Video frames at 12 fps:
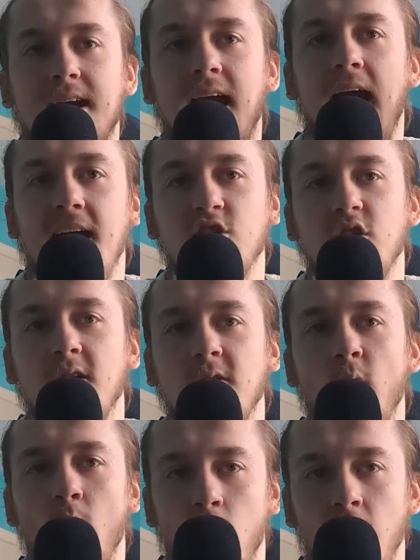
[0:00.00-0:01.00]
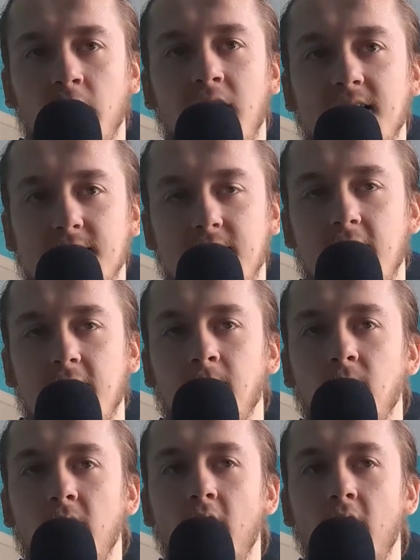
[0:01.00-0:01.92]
cash in one last time,